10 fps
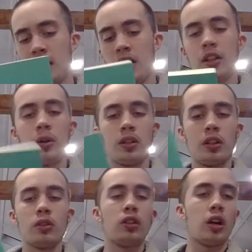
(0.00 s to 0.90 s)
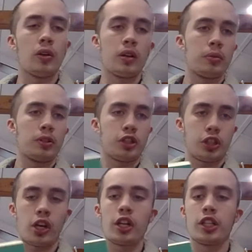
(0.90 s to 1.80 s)
go a little lower and we'll just
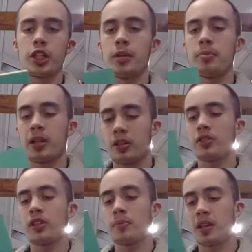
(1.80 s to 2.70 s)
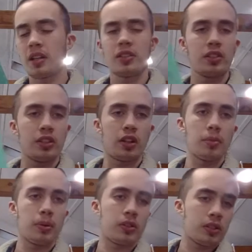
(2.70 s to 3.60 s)
charge shipping or something because these art
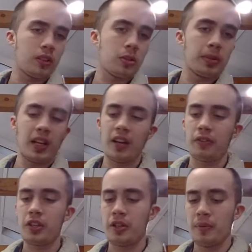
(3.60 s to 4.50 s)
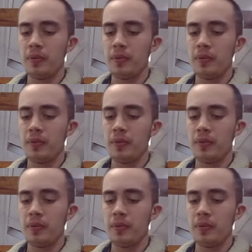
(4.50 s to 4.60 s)
books are a little bit hefty.